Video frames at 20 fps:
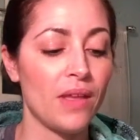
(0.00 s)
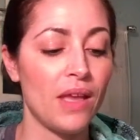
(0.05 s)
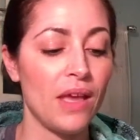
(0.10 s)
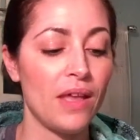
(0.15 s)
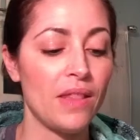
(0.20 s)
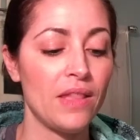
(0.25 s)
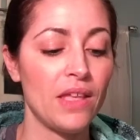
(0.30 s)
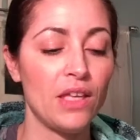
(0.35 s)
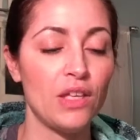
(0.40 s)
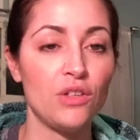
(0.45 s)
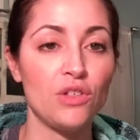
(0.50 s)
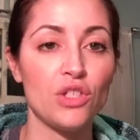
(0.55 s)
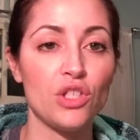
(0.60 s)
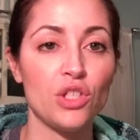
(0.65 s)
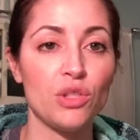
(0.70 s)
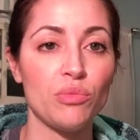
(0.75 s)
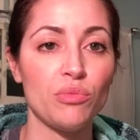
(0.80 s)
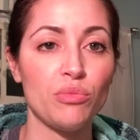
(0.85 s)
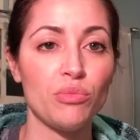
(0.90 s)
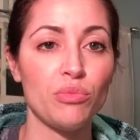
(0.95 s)
and then you
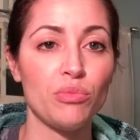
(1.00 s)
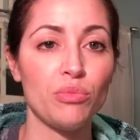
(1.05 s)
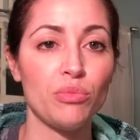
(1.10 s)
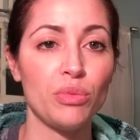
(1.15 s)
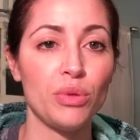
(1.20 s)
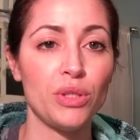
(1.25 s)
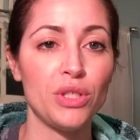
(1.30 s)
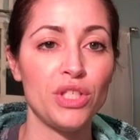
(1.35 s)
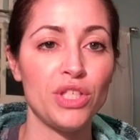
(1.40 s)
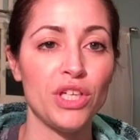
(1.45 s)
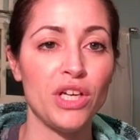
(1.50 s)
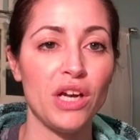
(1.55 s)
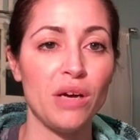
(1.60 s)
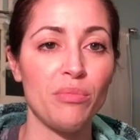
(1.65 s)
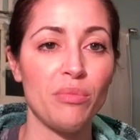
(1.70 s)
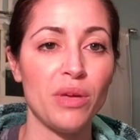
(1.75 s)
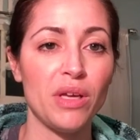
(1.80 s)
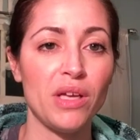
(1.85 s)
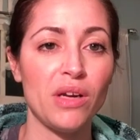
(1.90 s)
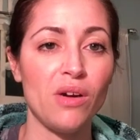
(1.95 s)
just push it
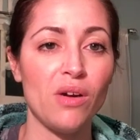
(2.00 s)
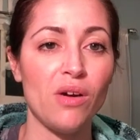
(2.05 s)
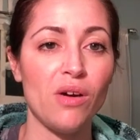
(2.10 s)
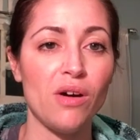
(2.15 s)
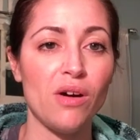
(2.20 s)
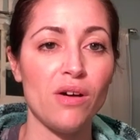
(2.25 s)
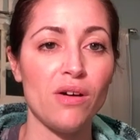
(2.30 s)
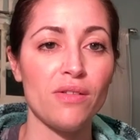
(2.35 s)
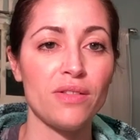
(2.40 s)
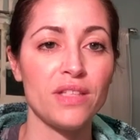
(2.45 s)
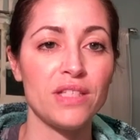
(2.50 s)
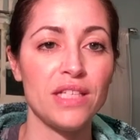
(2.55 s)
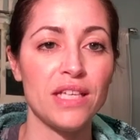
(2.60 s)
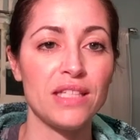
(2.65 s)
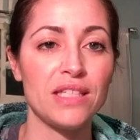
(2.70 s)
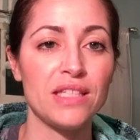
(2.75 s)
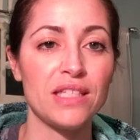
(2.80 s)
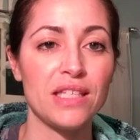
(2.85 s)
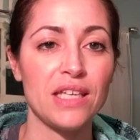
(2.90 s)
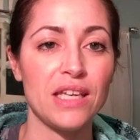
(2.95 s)
up, and all the
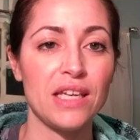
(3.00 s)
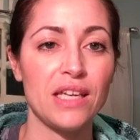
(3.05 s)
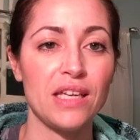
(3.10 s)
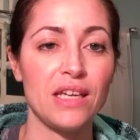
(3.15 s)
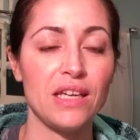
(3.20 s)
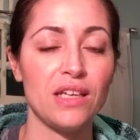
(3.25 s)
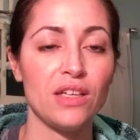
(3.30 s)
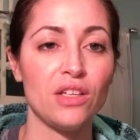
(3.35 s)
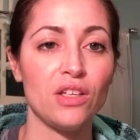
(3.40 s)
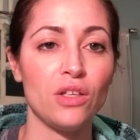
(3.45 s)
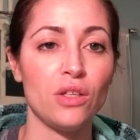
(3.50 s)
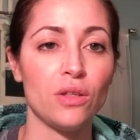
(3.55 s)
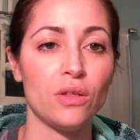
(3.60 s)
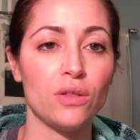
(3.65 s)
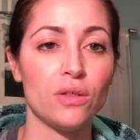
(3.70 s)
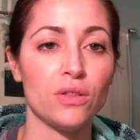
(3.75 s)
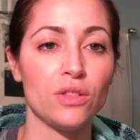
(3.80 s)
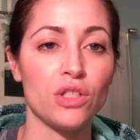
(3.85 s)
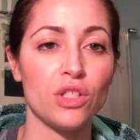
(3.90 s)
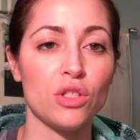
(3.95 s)
dead skin and
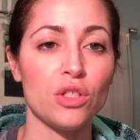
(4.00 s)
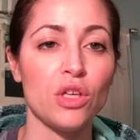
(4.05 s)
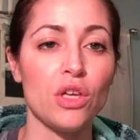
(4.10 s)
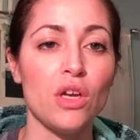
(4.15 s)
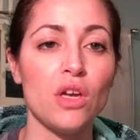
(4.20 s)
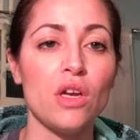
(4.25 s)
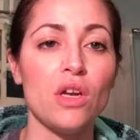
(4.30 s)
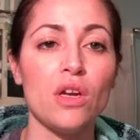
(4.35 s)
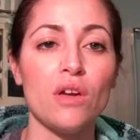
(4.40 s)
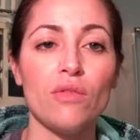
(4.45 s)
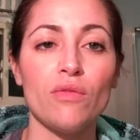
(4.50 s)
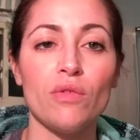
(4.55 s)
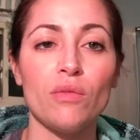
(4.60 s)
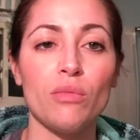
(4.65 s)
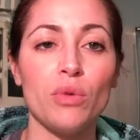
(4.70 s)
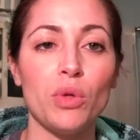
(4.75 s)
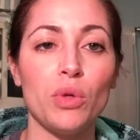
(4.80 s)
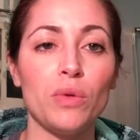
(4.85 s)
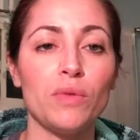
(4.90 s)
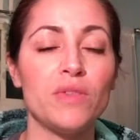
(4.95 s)
cuticle just
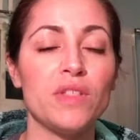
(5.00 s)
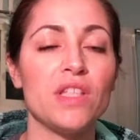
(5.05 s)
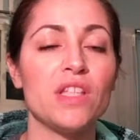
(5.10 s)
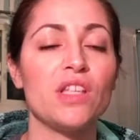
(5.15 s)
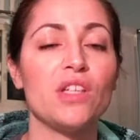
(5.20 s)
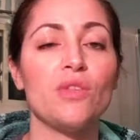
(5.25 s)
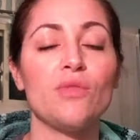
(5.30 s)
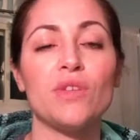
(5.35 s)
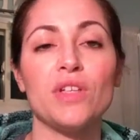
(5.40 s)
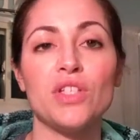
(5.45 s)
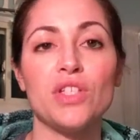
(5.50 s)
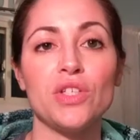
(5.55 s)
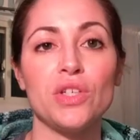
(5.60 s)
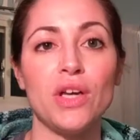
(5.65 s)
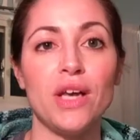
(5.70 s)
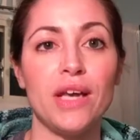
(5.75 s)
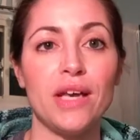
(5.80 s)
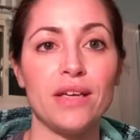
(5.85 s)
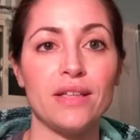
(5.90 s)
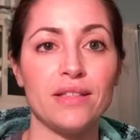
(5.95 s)
removes, and then you rinse your
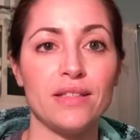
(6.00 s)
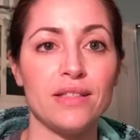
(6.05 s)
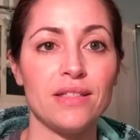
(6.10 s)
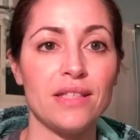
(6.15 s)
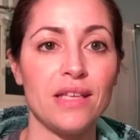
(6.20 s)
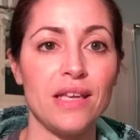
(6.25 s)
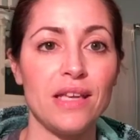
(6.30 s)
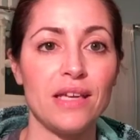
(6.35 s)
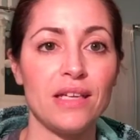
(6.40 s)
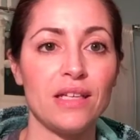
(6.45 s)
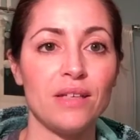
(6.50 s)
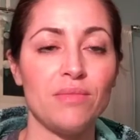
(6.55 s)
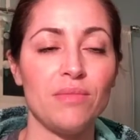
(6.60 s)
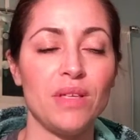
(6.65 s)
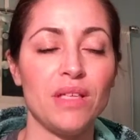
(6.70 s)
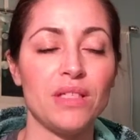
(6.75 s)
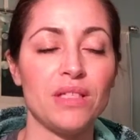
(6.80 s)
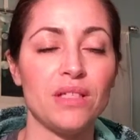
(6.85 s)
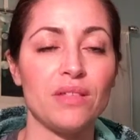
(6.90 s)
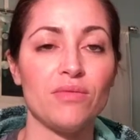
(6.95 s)
hands, and it
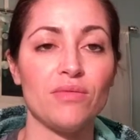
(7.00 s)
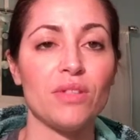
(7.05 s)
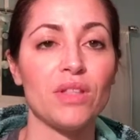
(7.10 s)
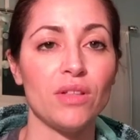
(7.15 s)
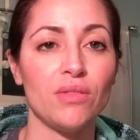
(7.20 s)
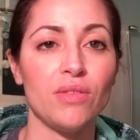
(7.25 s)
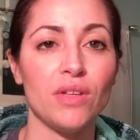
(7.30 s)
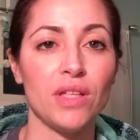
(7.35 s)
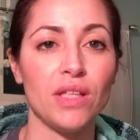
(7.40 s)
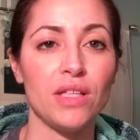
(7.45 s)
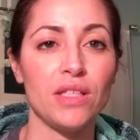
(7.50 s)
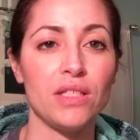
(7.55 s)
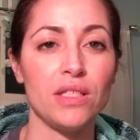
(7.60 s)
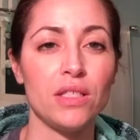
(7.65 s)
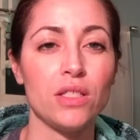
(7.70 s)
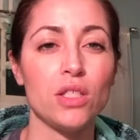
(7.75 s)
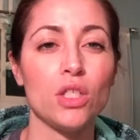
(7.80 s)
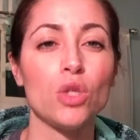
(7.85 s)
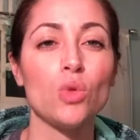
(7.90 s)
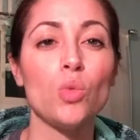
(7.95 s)
makes it really, really easy.
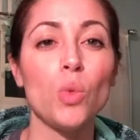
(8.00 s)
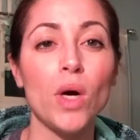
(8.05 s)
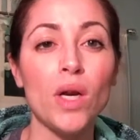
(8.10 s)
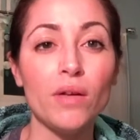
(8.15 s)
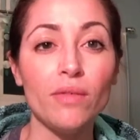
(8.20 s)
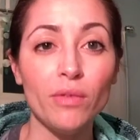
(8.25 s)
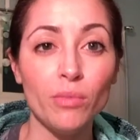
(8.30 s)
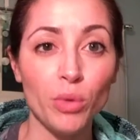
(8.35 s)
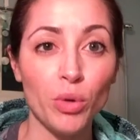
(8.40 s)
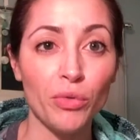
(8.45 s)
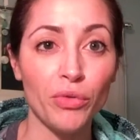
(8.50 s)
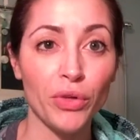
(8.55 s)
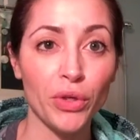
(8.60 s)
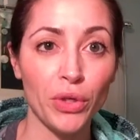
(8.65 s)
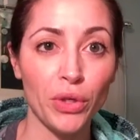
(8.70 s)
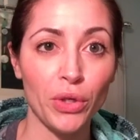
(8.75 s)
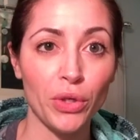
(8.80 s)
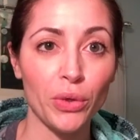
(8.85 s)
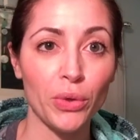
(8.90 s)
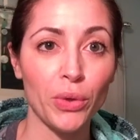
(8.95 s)
So you want to remove your
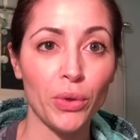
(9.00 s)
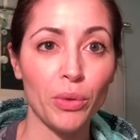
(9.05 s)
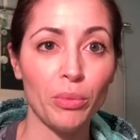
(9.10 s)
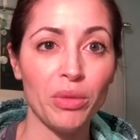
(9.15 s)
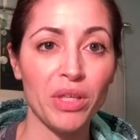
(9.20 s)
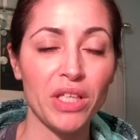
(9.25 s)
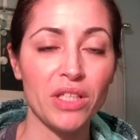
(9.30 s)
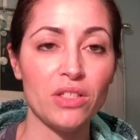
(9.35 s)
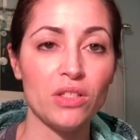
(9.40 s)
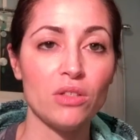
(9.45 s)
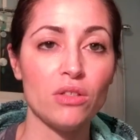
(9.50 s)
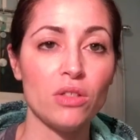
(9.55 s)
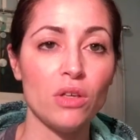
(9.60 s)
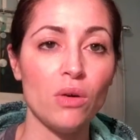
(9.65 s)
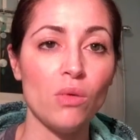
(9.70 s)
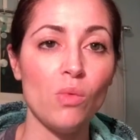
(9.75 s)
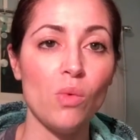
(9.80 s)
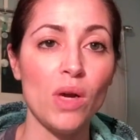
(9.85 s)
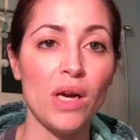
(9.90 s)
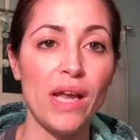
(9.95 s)
cuticle because you
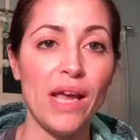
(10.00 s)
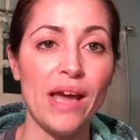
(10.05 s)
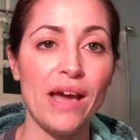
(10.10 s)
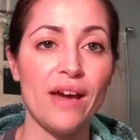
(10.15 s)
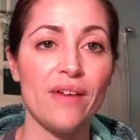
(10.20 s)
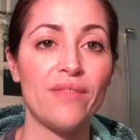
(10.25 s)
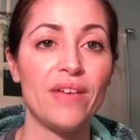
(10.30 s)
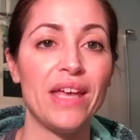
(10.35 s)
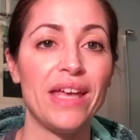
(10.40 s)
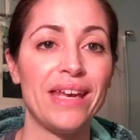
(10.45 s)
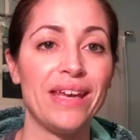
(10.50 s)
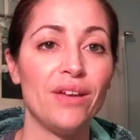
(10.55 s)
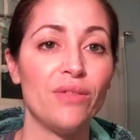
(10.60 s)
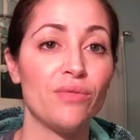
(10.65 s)
don't want to have any